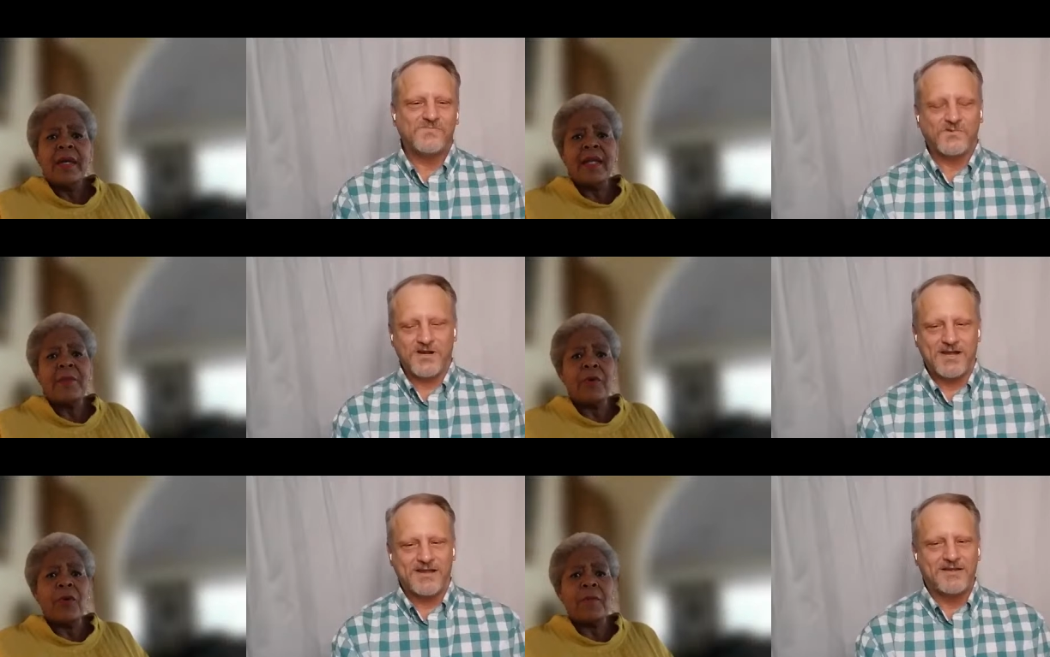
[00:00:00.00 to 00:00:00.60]

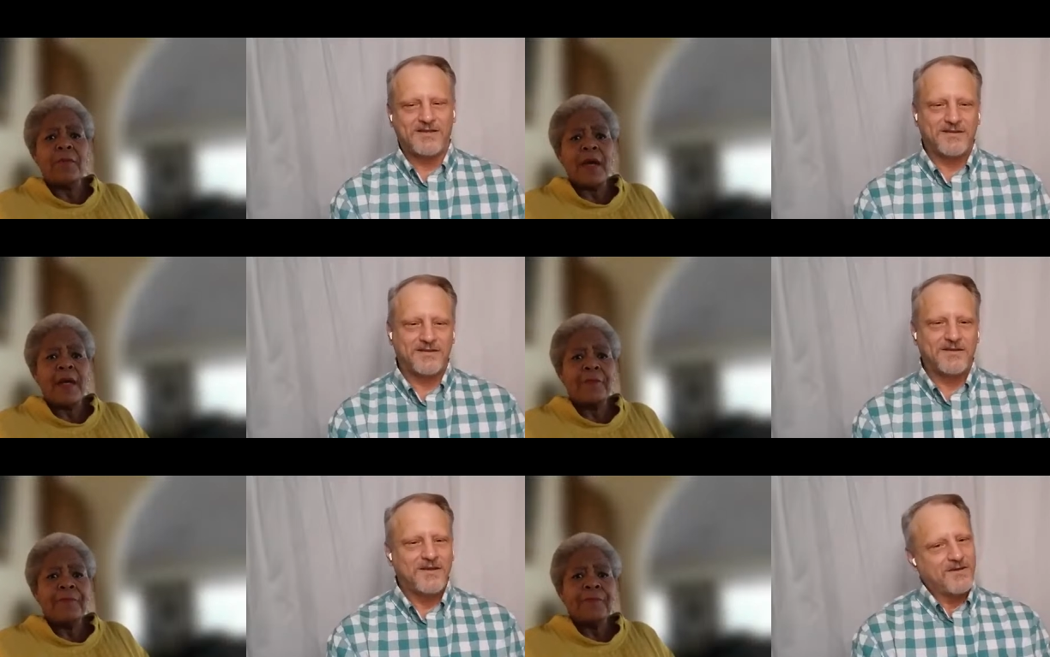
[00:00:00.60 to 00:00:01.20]
Speaker 1: anymore. Right.
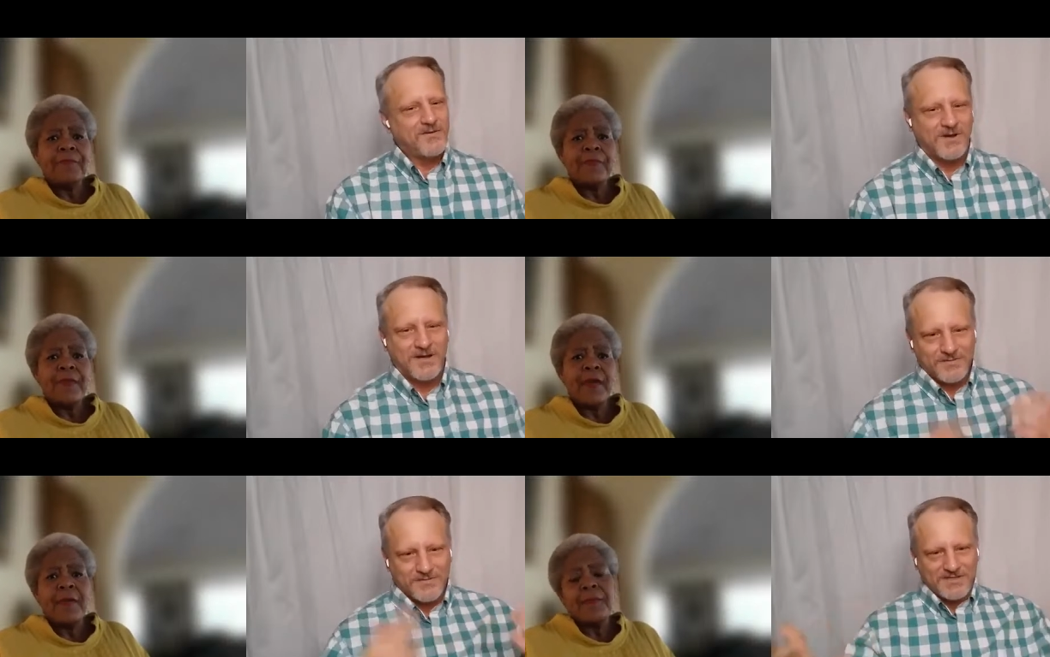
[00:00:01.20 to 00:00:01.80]

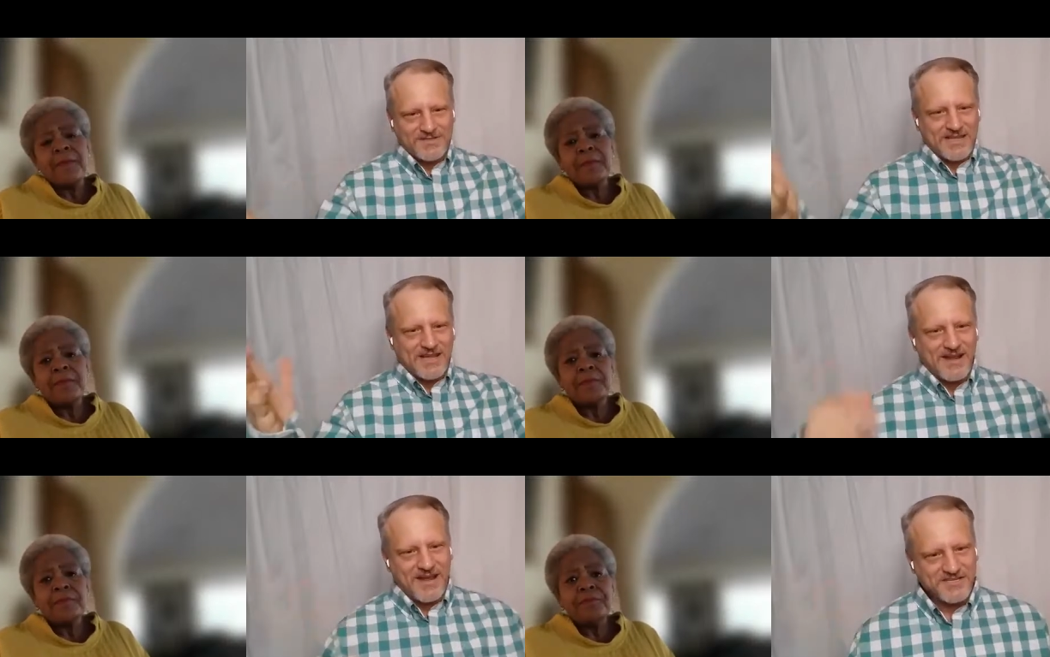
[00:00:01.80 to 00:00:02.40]
Well, with
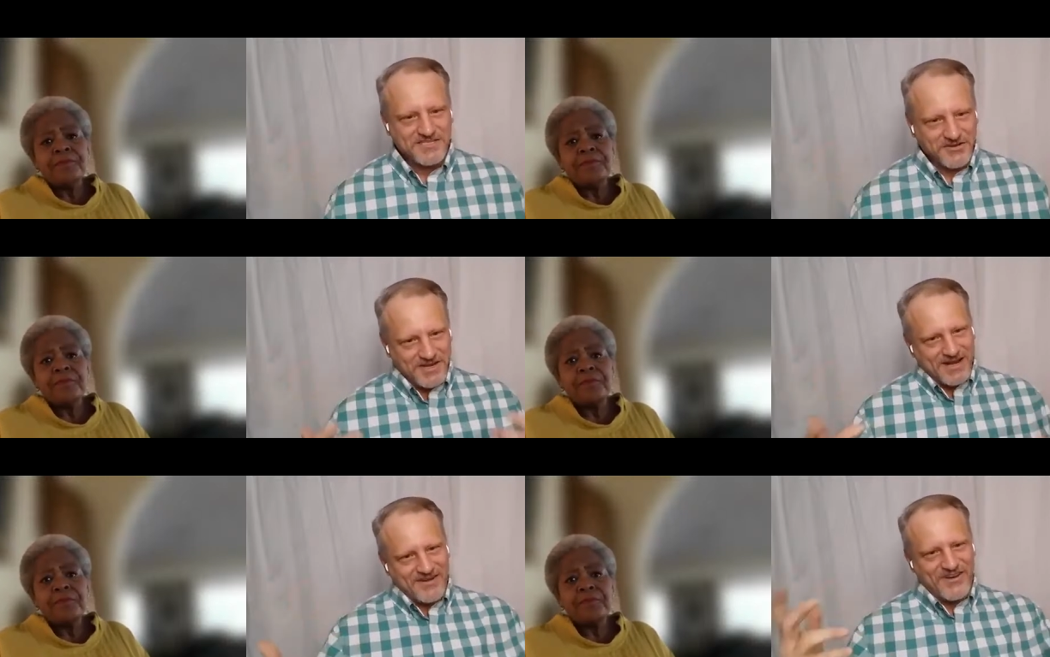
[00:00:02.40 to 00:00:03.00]
technology,
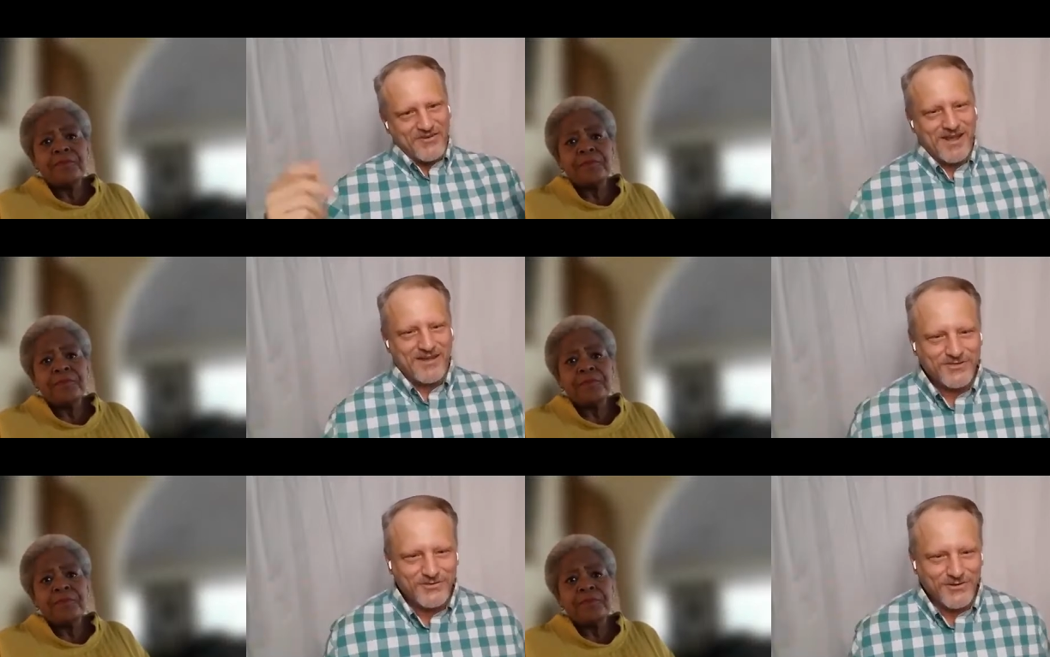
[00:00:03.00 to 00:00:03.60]
you kind of don't
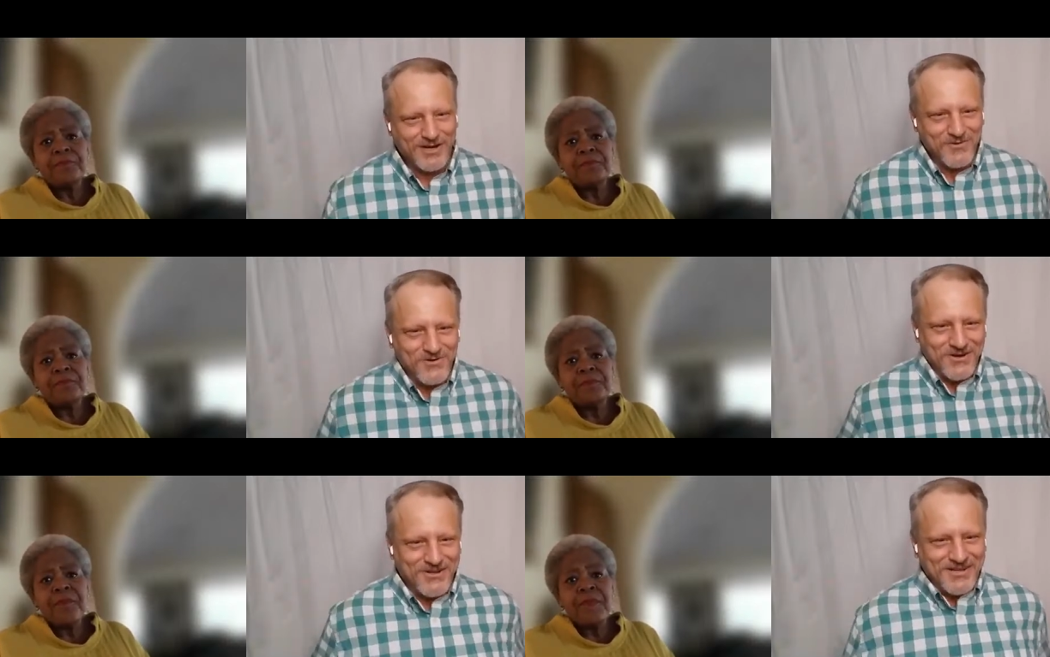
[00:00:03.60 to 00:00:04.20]
have to
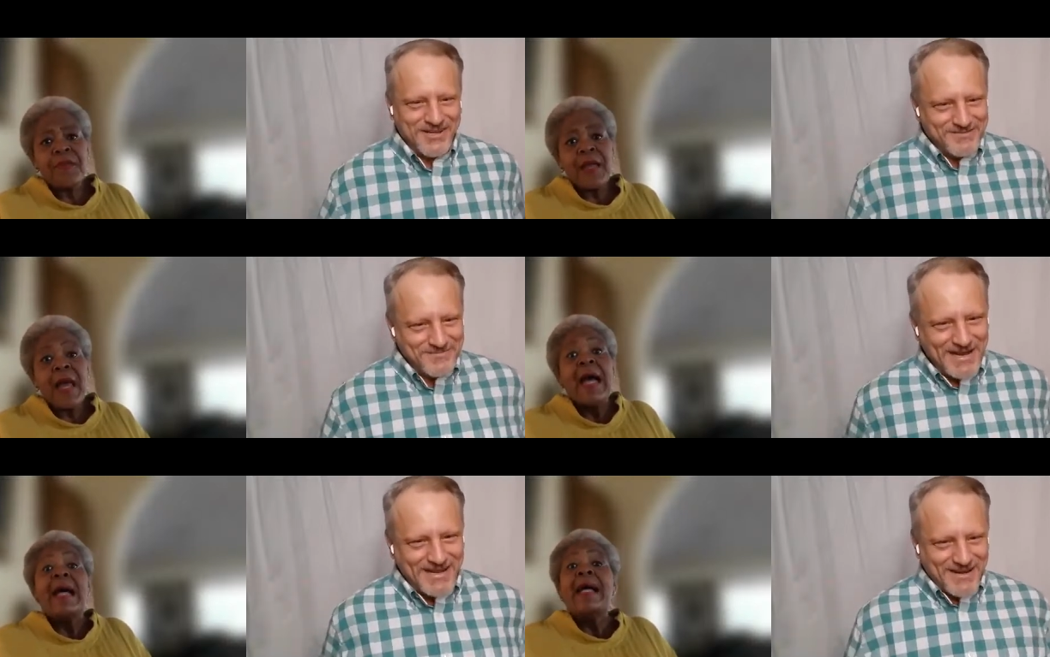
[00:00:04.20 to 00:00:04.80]
anymore. You
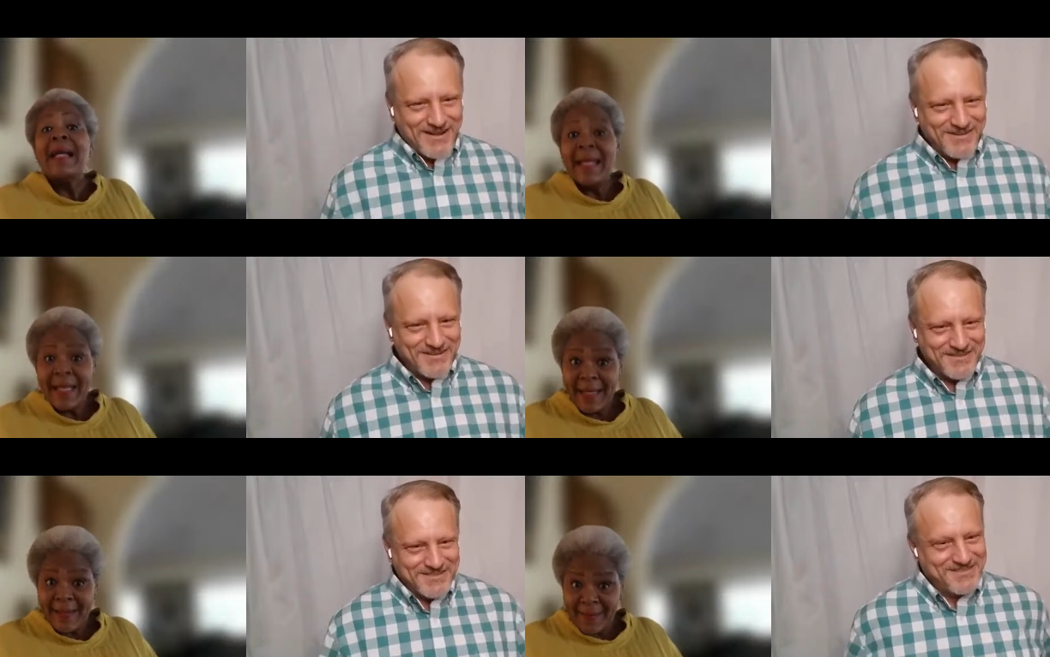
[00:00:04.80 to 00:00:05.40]
can make it
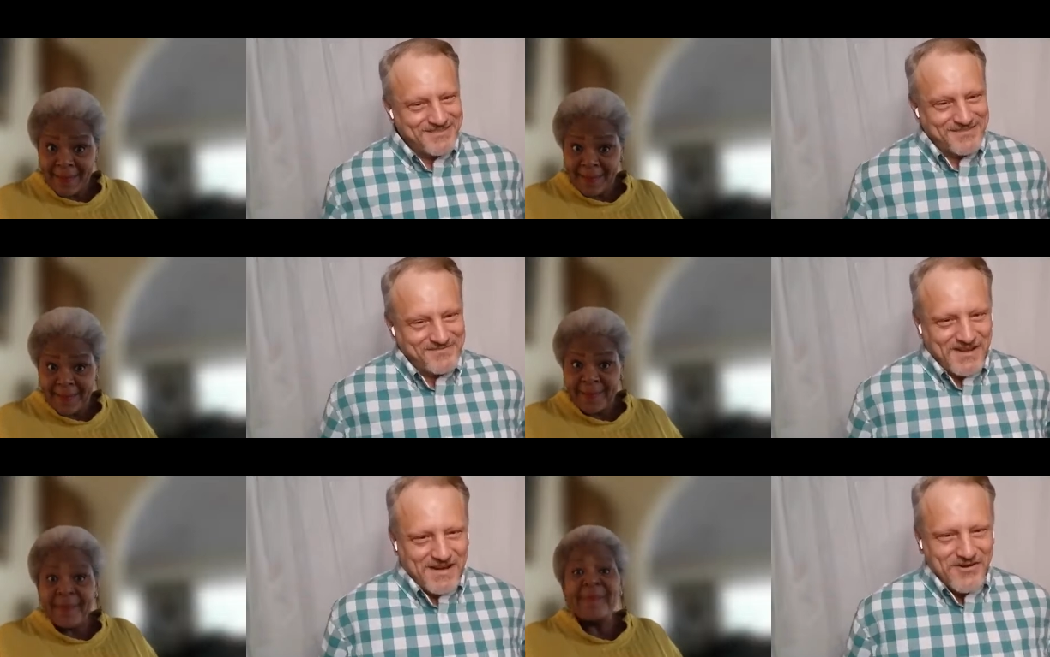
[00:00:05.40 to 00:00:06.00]
a
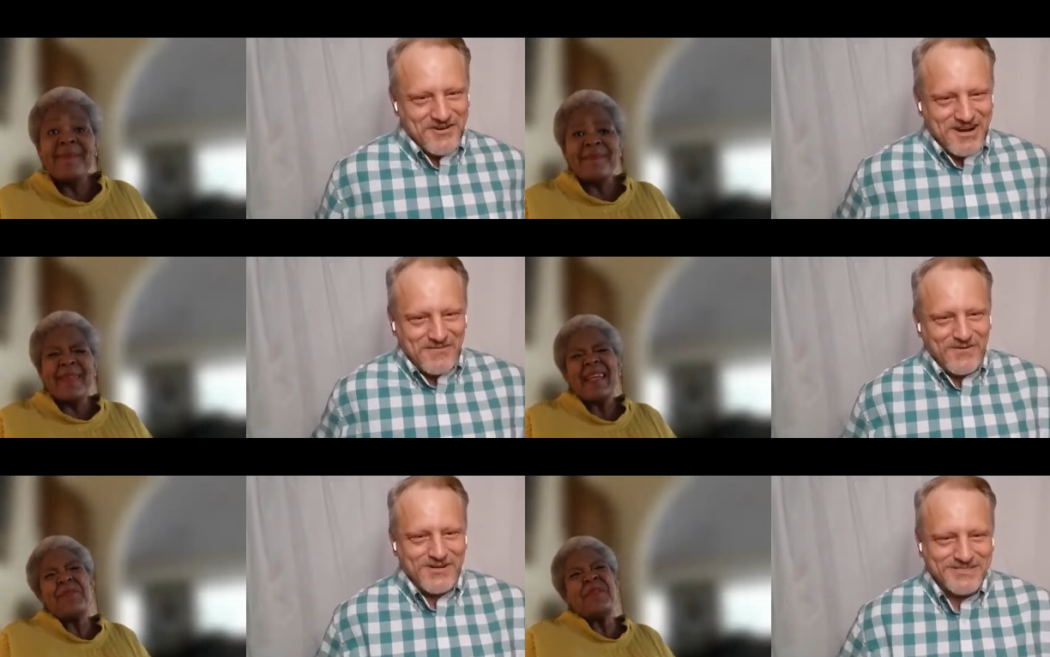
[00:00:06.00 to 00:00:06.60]
video
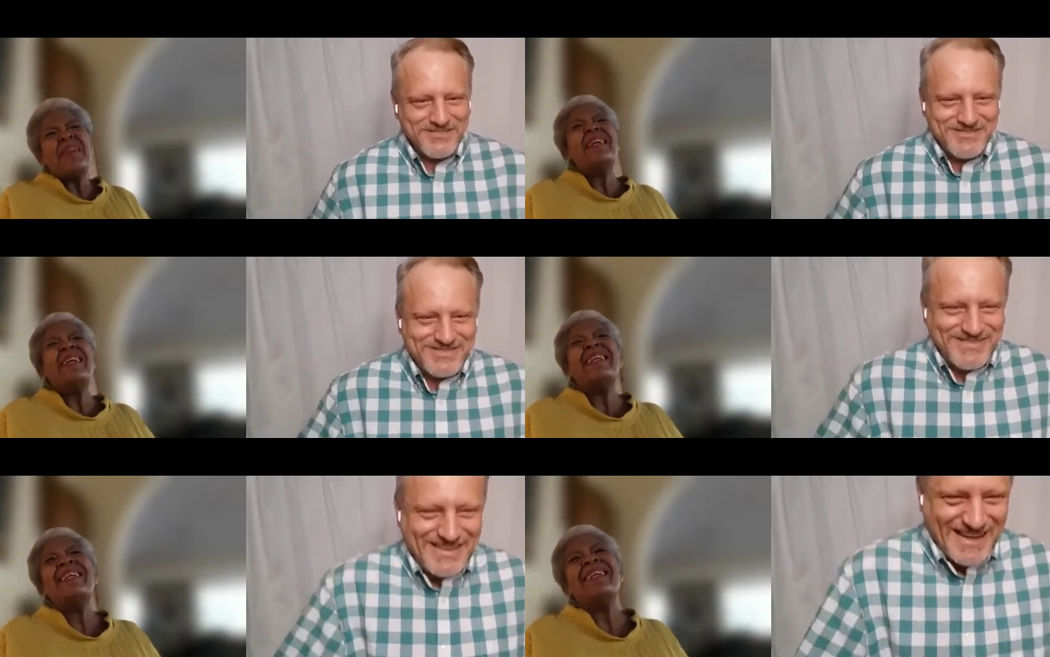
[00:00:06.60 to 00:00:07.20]
conference.
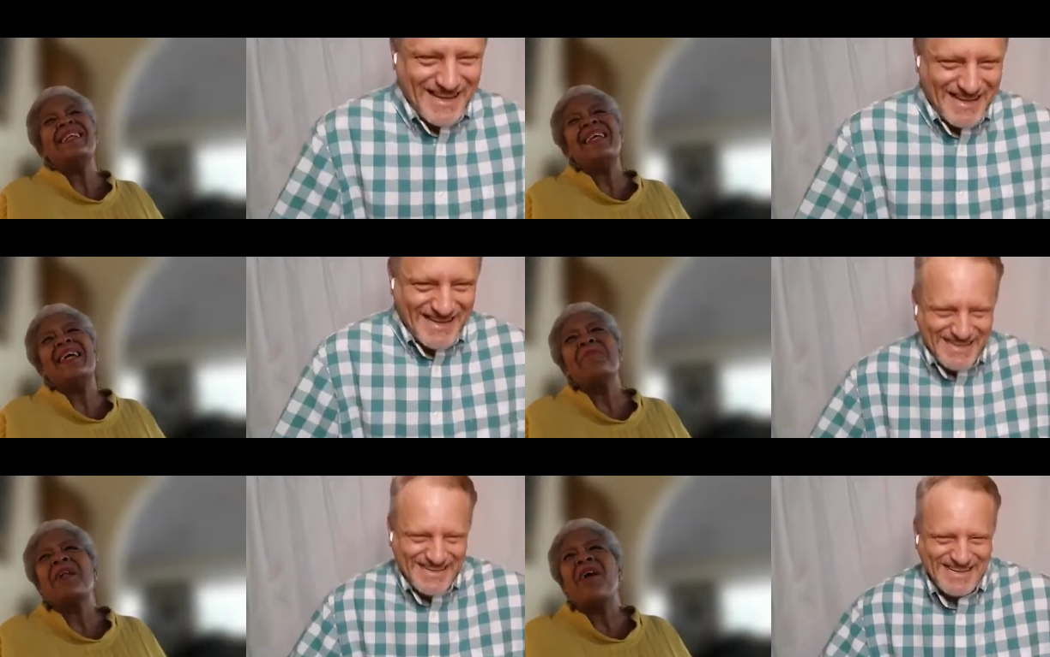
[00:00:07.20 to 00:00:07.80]
Yeah,
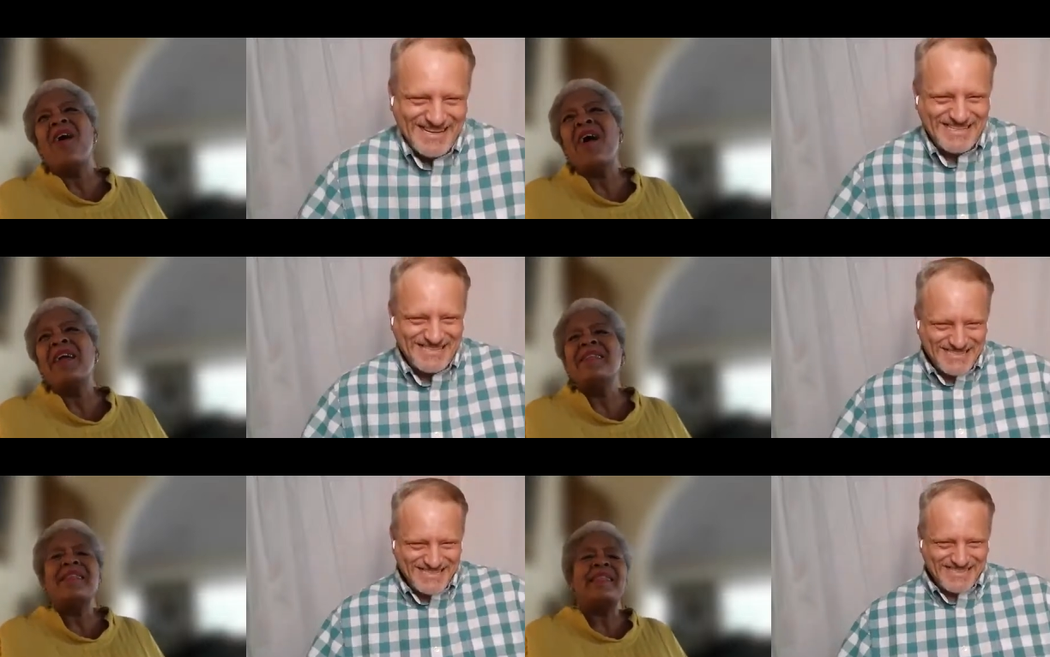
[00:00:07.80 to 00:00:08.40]
yeah but art and